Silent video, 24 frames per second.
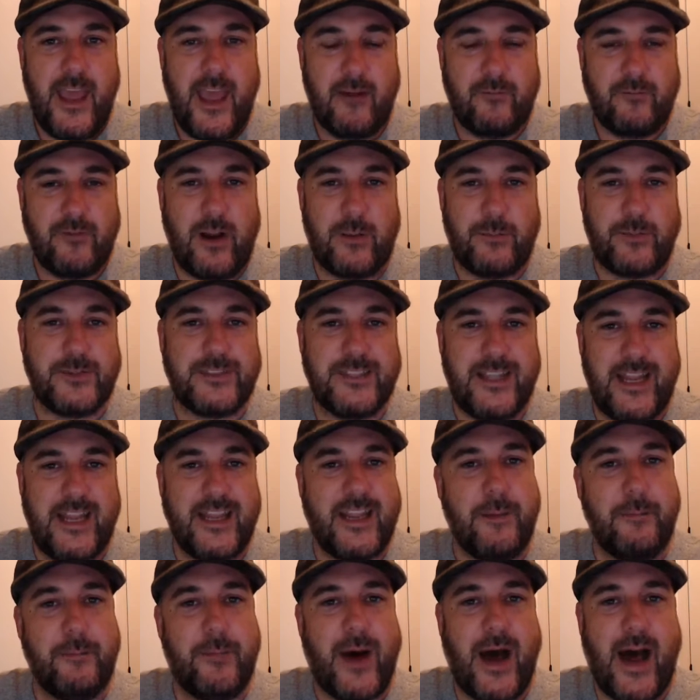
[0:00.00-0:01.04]

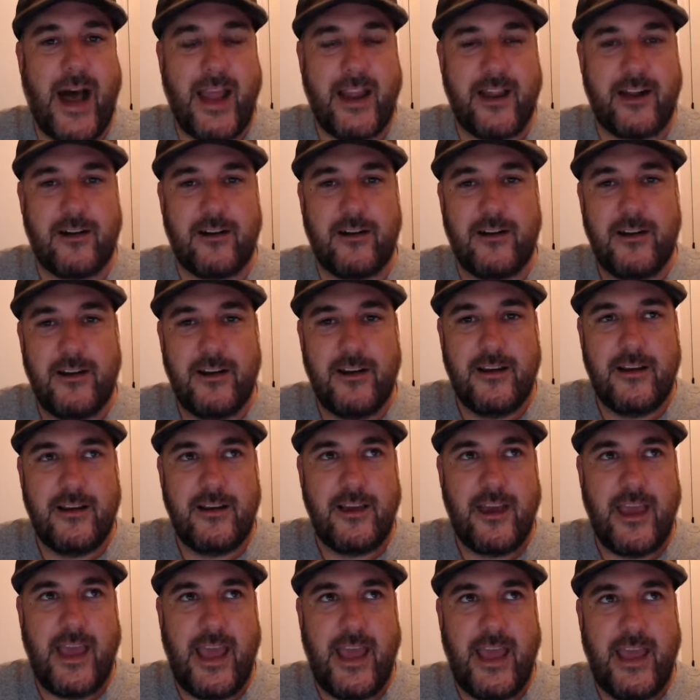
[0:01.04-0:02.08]
representing a buyer
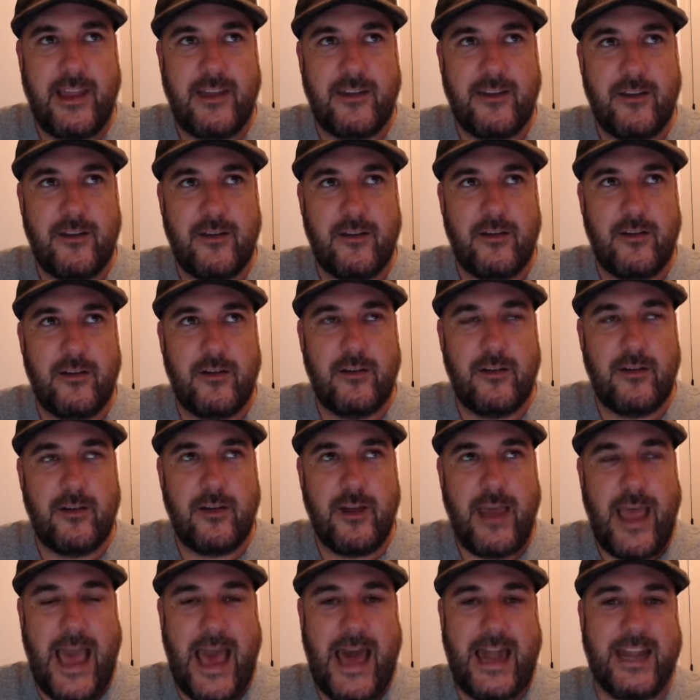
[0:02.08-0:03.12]
and
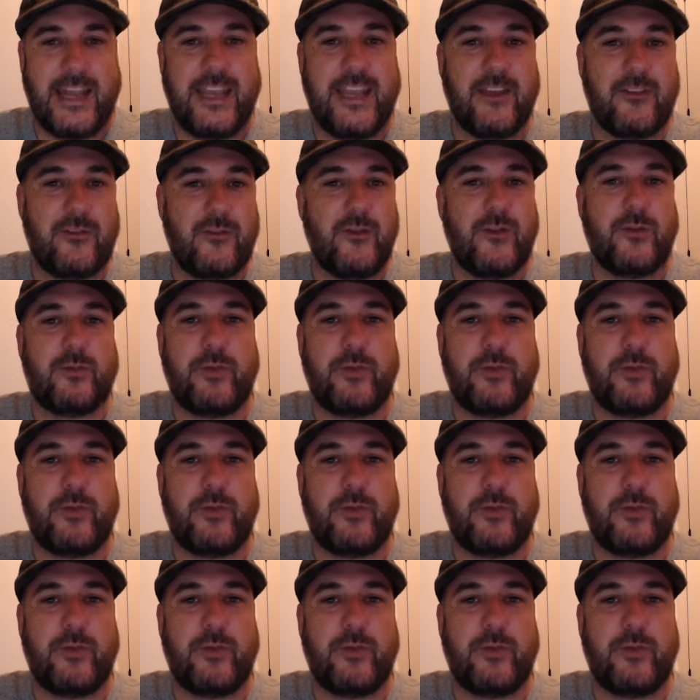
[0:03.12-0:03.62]
how to get through the